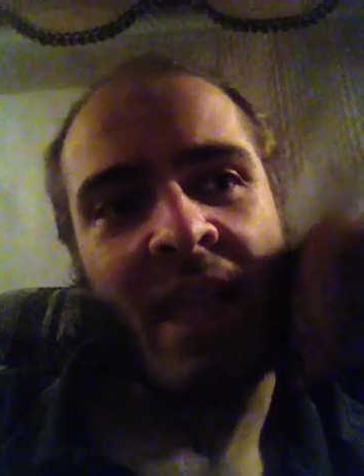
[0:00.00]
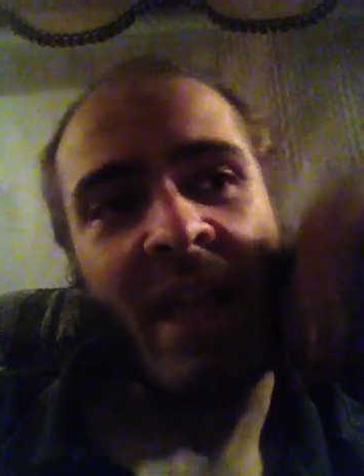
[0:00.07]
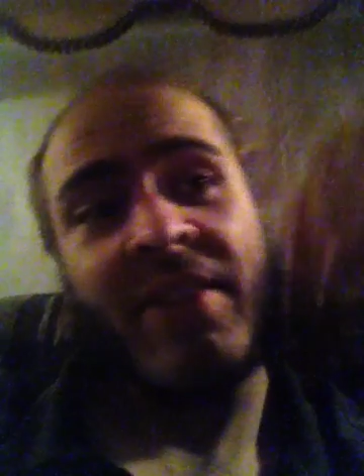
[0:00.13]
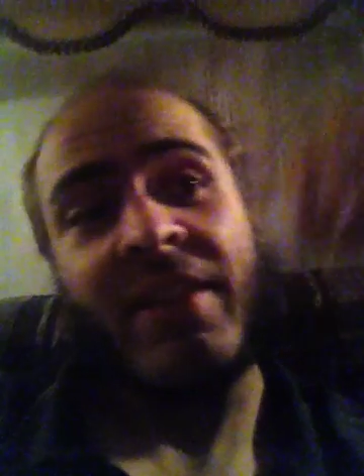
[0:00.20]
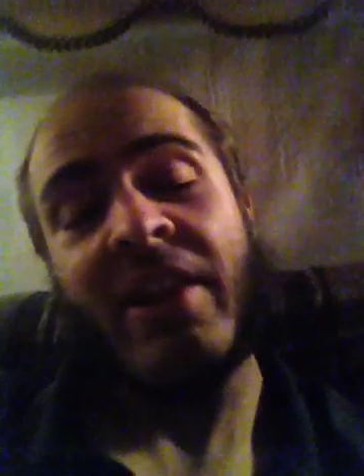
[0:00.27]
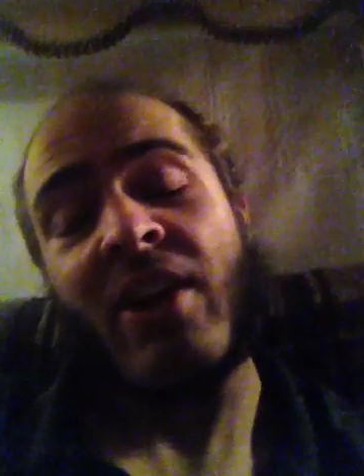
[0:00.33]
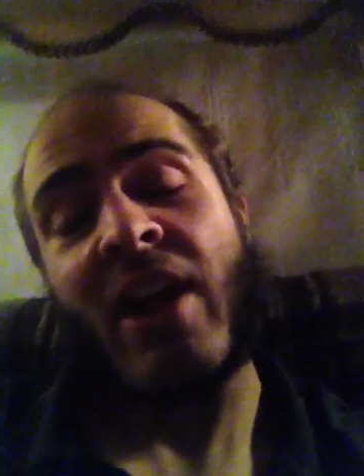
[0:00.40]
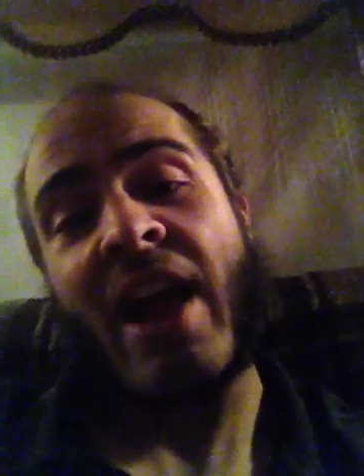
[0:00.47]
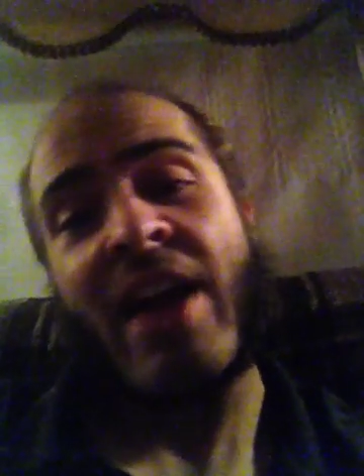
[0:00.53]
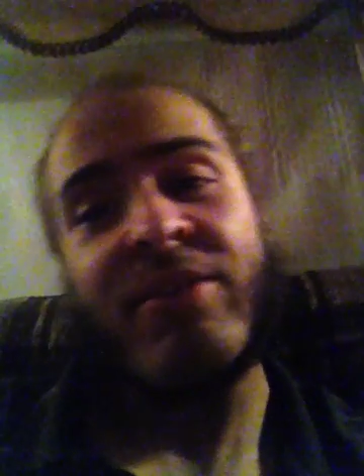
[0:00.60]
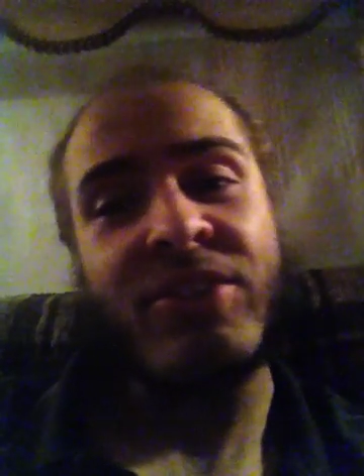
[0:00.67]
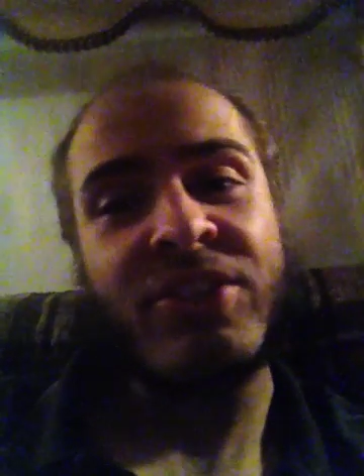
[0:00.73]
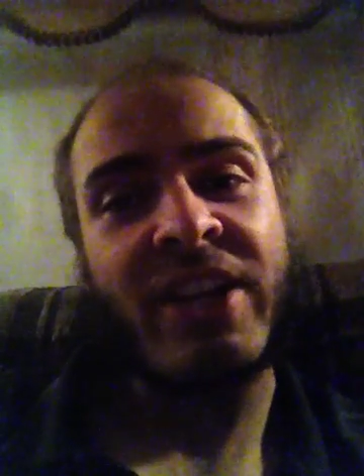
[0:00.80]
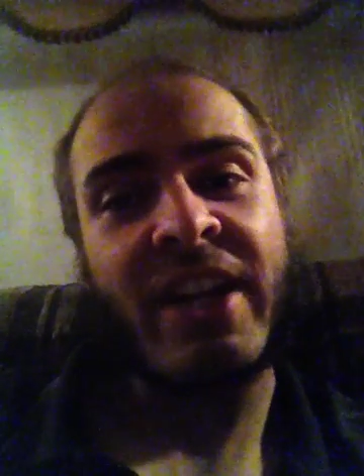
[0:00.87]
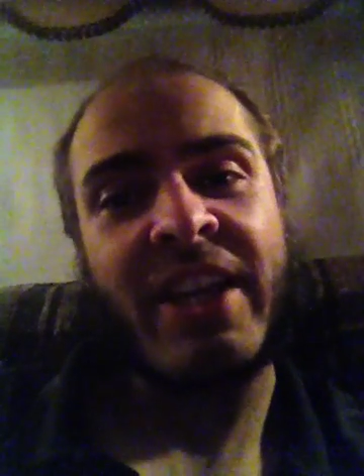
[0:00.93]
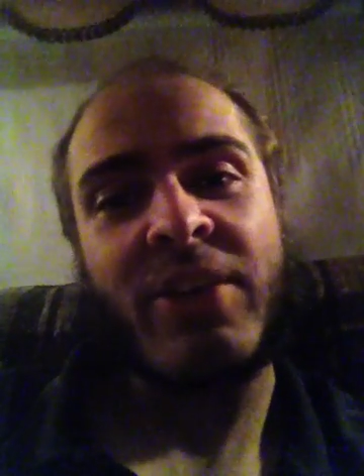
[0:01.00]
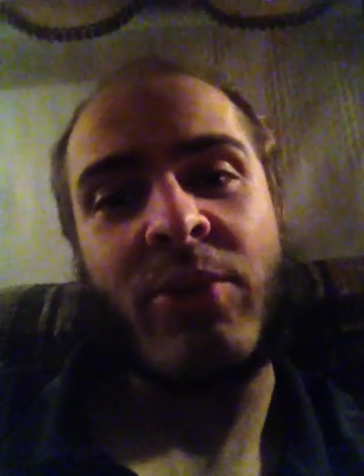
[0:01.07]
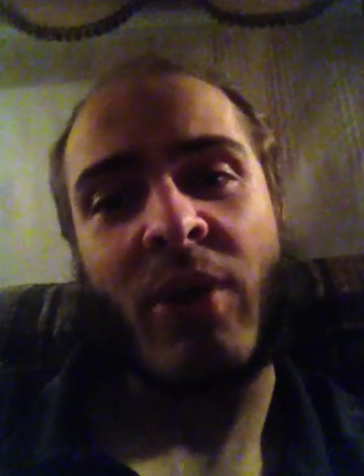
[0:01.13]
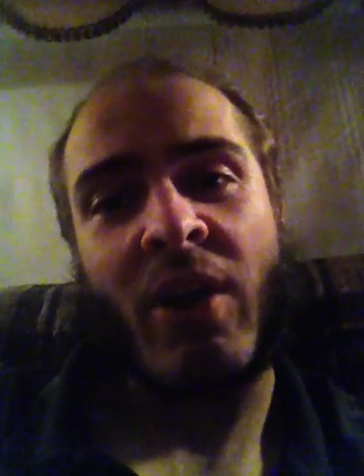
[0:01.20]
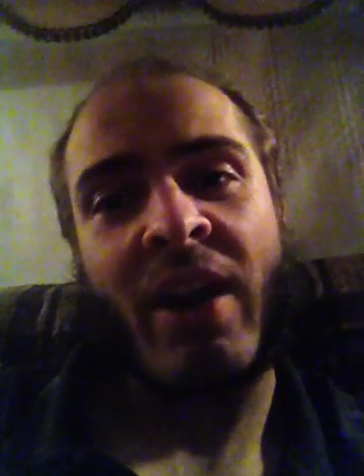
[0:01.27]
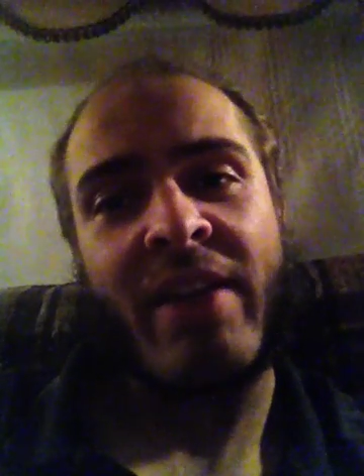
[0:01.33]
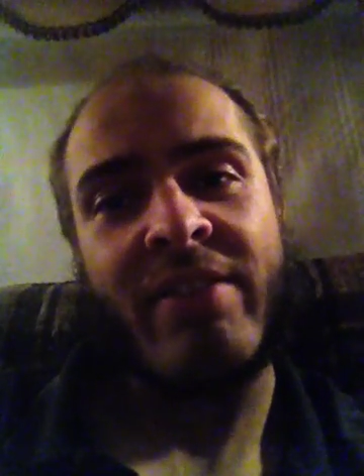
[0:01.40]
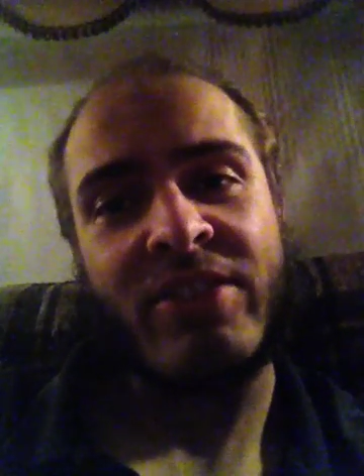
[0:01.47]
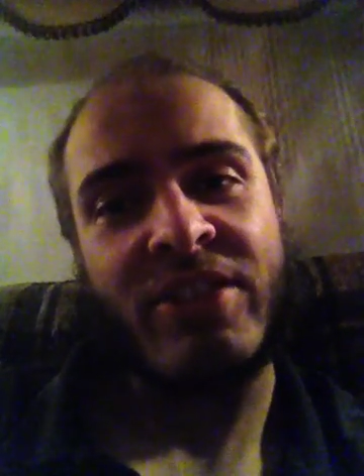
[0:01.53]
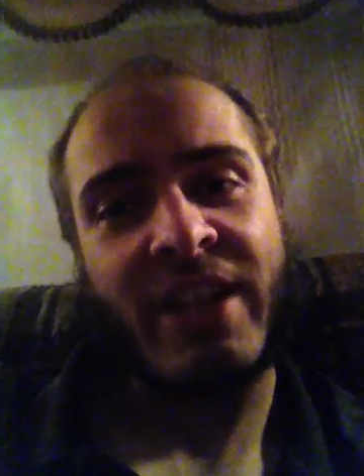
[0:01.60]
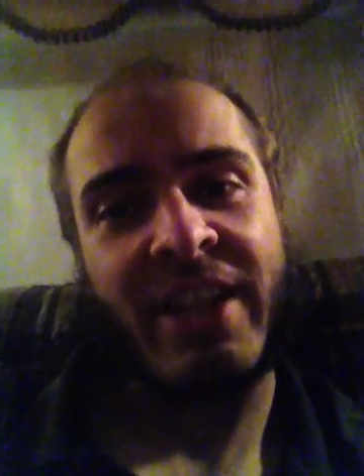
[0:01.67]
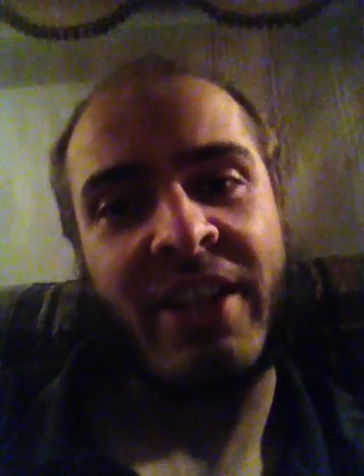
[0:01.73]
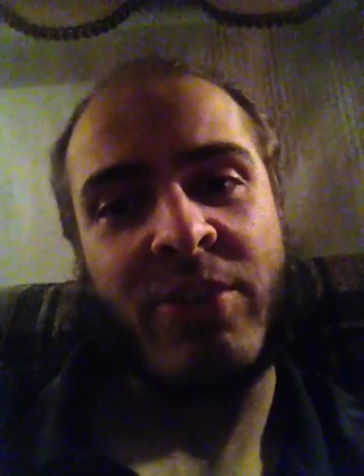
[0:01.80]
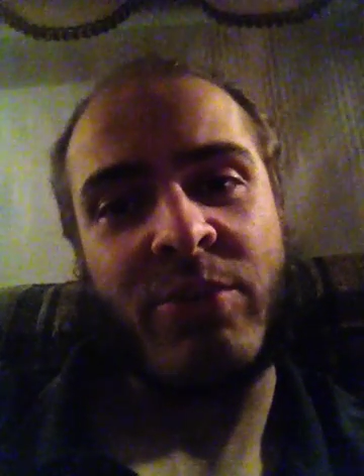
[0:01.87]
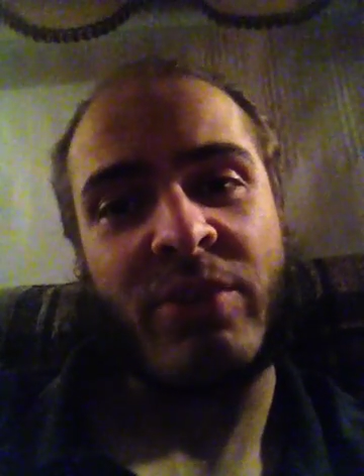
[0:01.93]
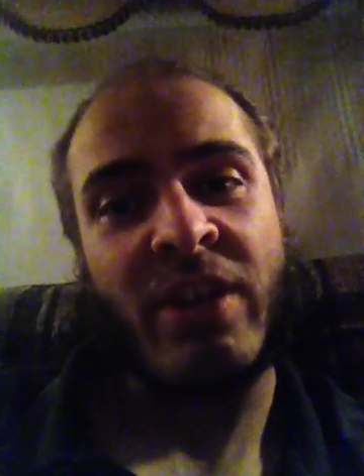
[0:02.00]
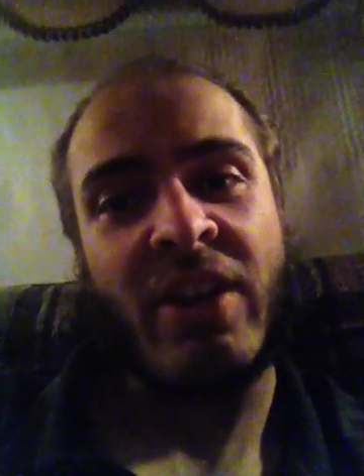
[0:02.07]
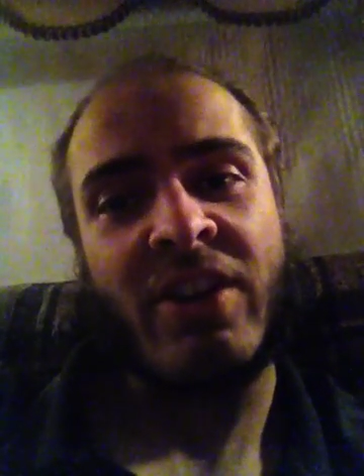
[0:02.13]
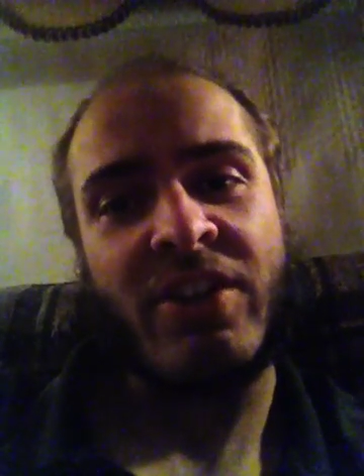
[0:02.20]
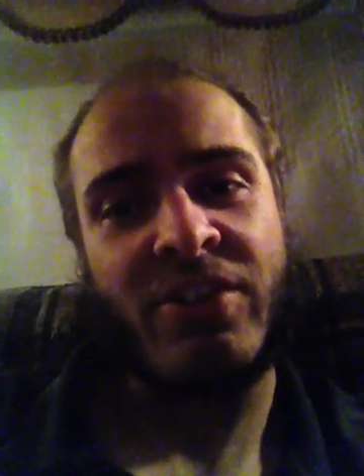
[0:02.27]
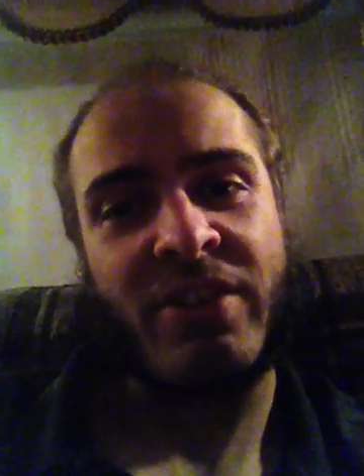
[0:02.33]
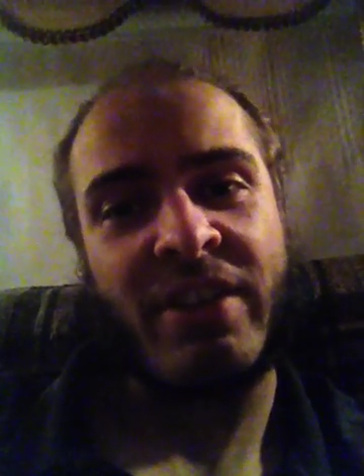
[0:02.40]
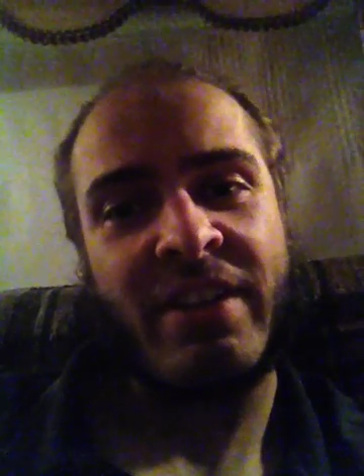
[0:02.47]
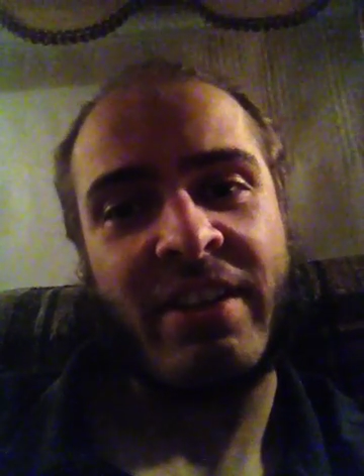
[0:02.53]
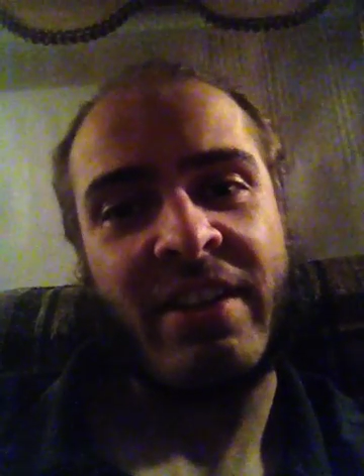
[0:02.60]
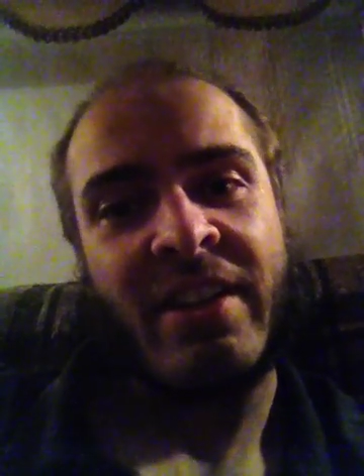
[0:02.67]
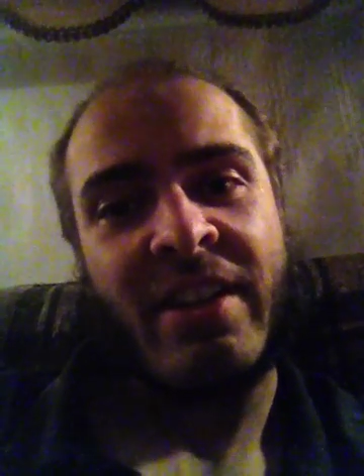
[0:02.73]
their average IQ, our average IQ is 100.